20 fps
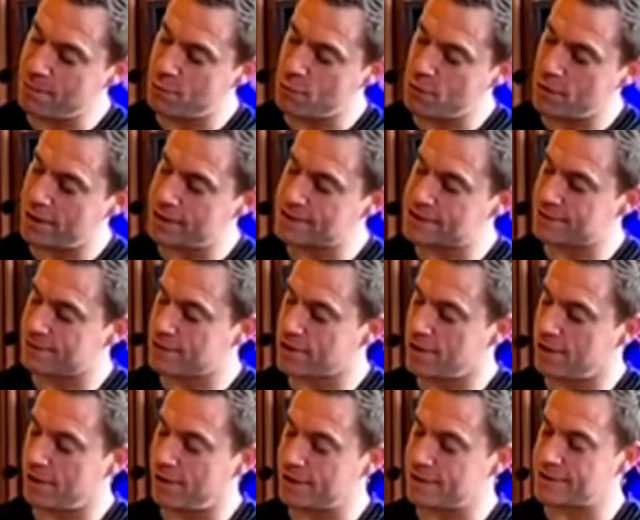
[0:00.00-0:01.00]
points of
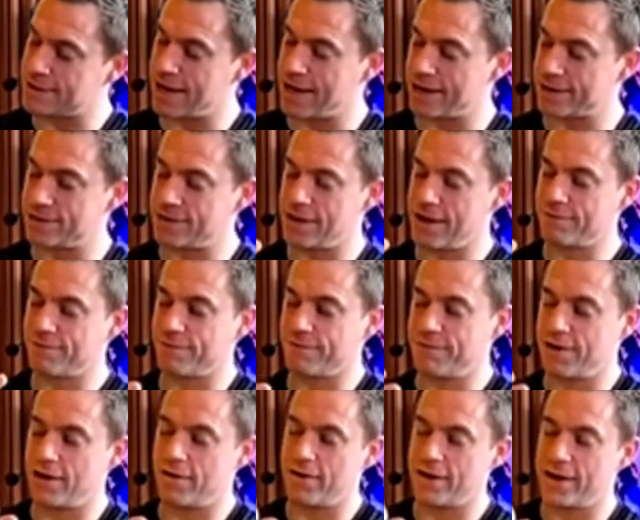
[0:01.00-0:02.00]
contact, you have a
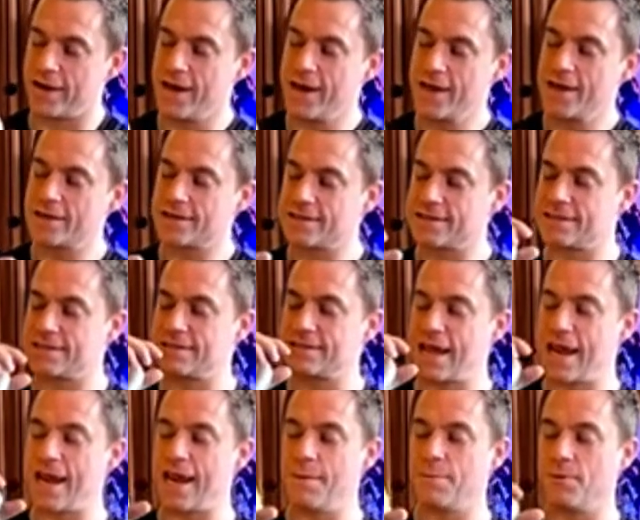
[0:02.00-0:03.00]
very
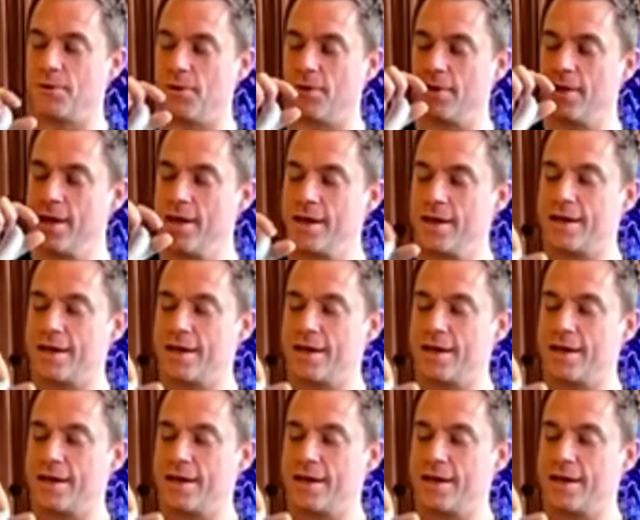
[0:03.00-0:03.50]
stable